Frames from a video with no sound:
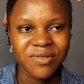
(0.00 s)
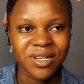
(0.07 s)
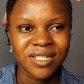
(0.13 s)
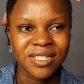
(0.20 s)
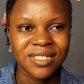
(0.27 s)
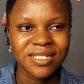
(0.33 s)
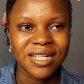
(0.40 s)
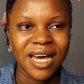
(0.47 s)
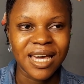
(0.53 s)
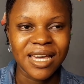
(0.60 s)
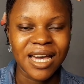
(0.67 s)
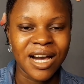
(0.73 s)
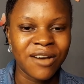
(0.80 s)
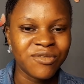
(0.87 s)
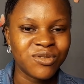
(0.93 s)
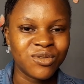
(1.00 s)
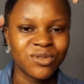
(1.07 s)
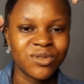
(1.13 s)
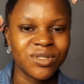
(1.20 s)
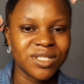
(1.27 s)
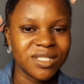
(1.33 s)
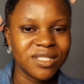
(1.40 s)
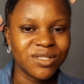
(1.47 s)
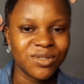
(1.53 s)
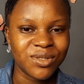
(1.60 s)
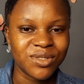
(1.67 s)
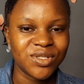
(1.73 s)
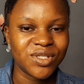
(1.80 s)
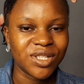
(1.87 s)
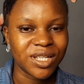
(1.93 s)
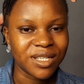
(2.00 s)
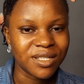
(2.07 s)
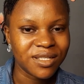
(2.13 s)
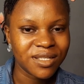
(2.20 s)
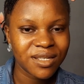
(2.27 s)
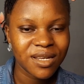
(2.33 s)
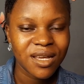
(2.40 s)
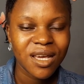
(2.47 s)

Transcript: and then I have to suddenly just change.